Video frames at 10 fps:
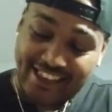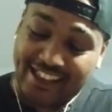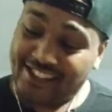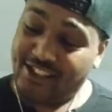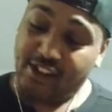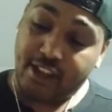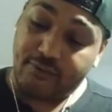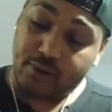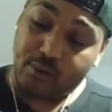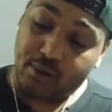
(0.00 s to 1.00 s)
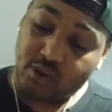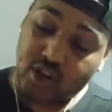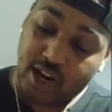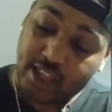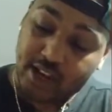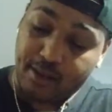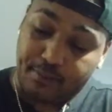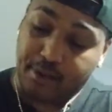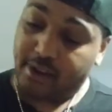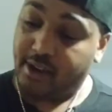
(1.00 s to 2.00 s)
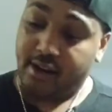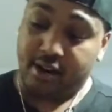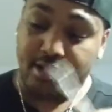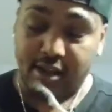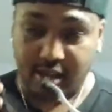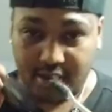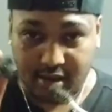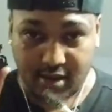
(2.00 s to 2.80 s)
So you definitely want to try to get up in there and,